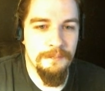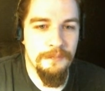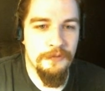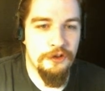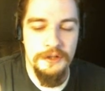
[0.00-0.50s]

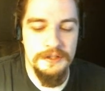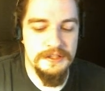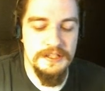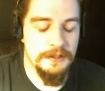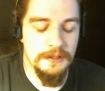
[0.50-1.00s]
third
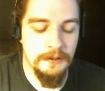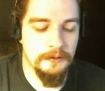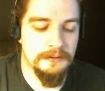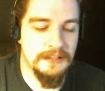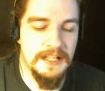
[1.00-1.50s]
tier
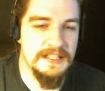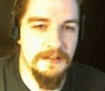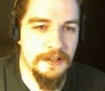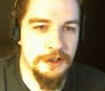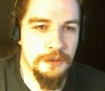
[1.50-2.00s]

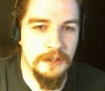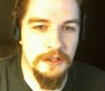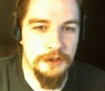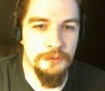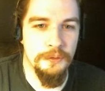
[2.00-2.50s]
constellation when
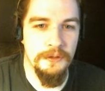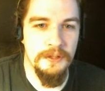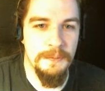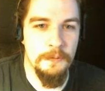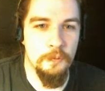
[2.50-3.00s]
it should really
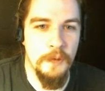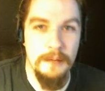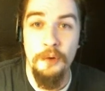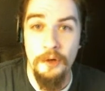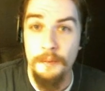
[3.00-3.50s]
be way
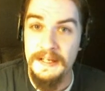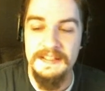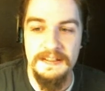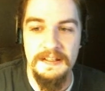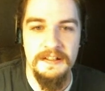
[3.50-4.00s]
more
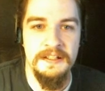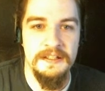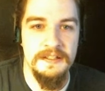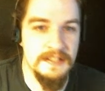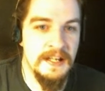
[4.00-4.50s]
amazing than it
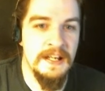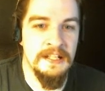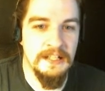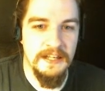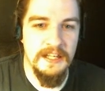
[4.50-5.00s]
is.
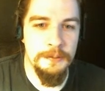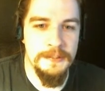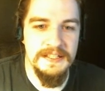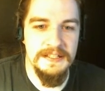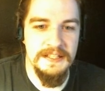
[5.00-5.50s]
I think it's
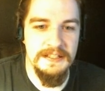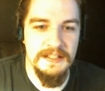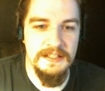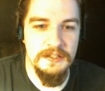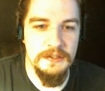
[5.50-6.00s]
because they
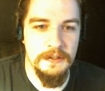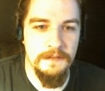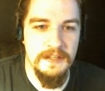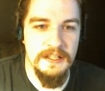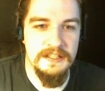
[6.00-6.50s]
did sort
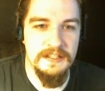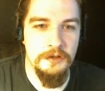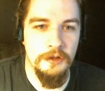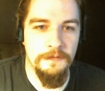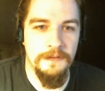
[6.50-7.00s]
of this
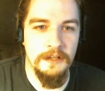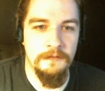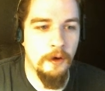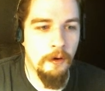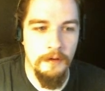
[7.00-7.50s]
nerfing of
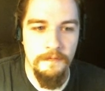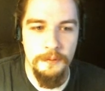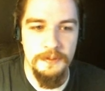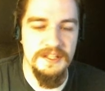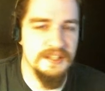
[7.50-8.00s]
all of the
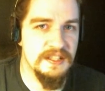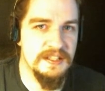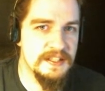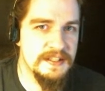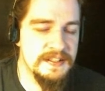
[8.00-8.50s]

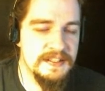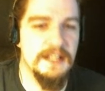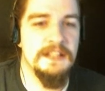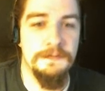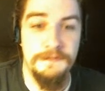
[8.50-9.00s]
resistances
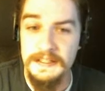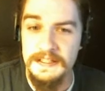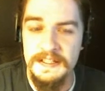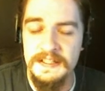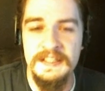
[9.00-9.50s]
and
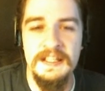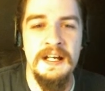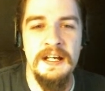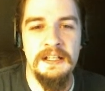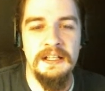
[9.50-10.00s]
defenses
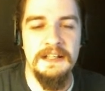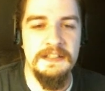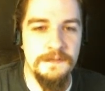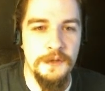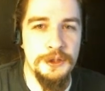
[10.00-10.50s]
in
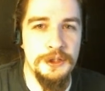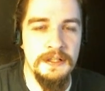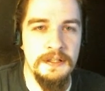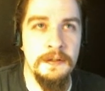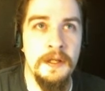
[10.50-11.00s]

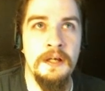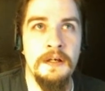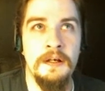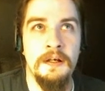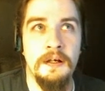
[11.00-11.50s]
Devotion
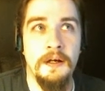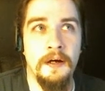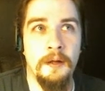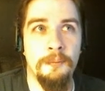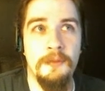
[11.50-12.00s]

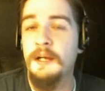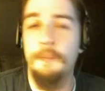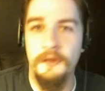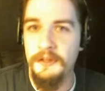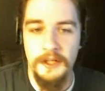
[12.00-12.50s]
like a
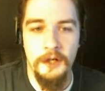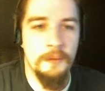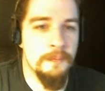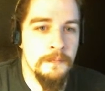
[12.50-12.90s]
month ago.